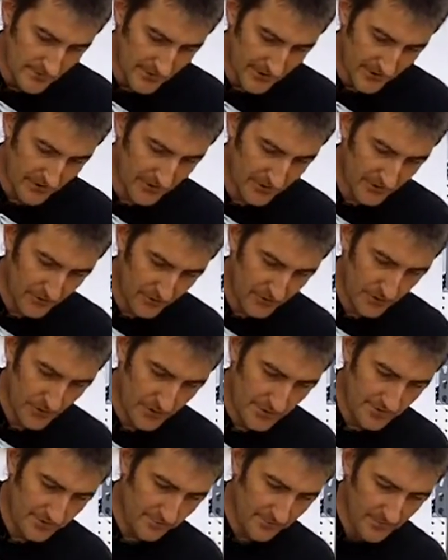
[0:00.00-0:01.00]
But here's the
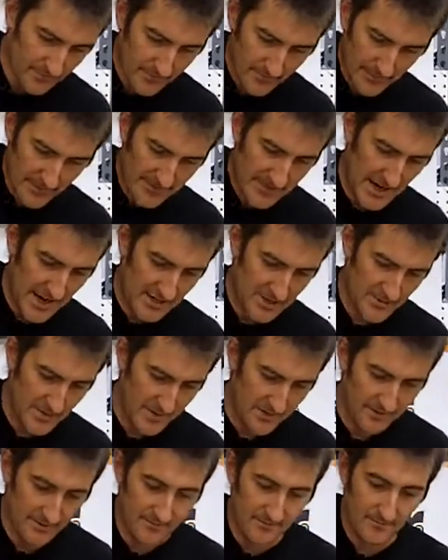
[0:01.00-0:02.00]
tool
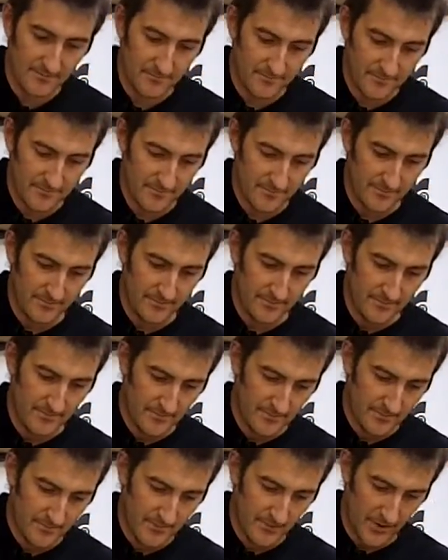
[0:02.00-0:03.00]
attachment
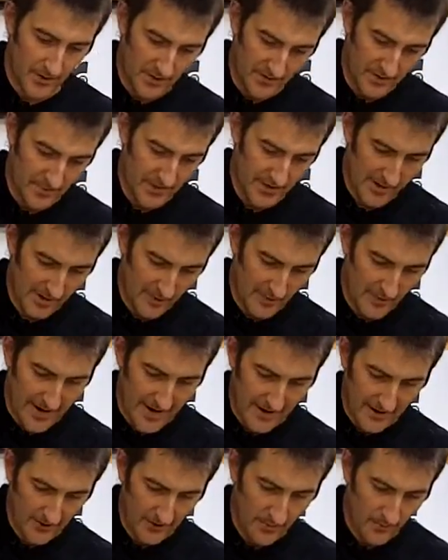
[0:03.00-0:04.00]
on the bigger
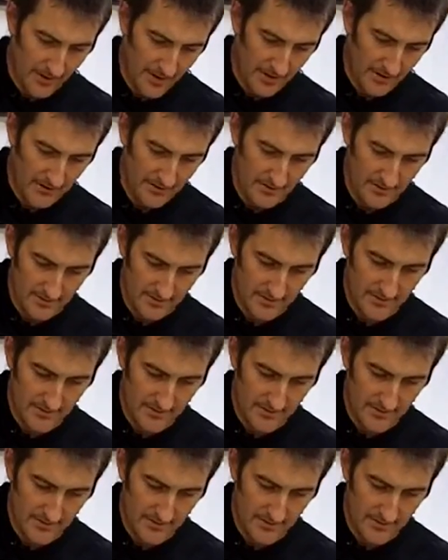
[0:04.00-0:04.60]
pack as well.